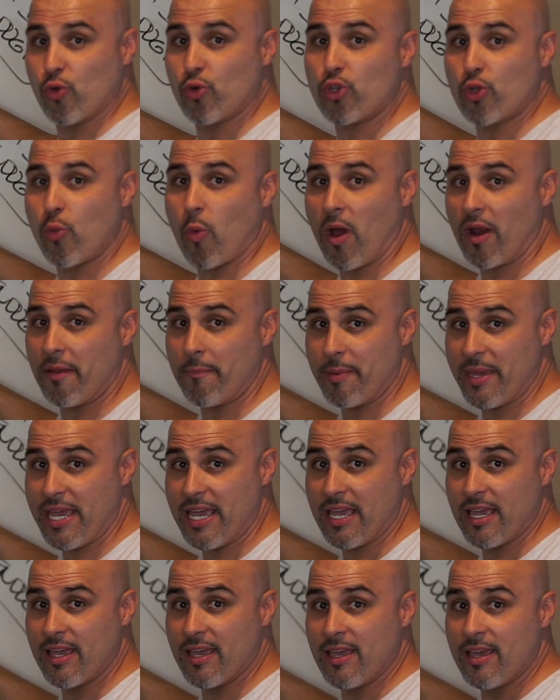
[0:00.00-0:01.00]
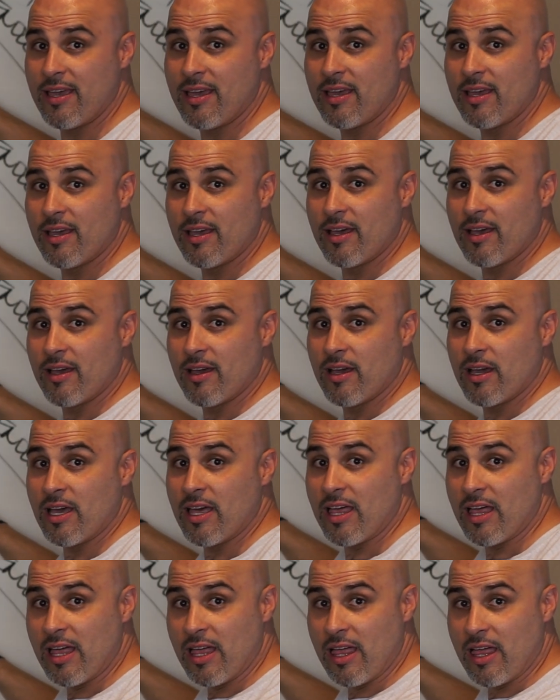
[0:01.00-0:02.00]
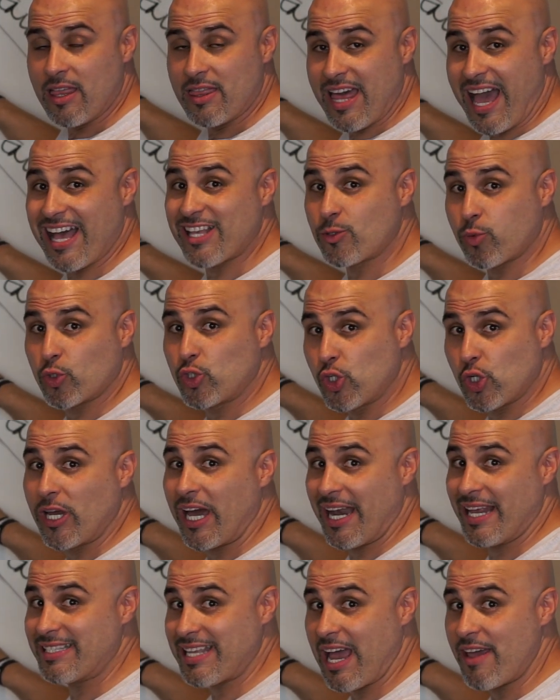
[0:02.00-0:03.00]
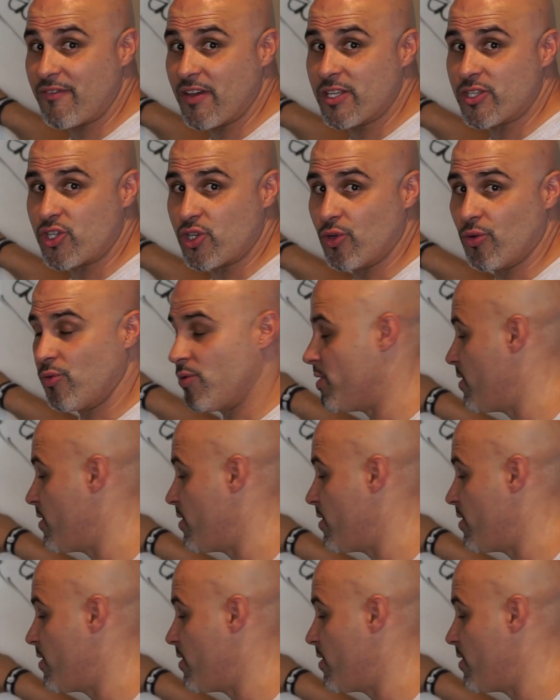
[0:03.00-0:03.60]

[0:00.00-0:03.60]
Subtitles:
who you want to be. That's what you got to dive into.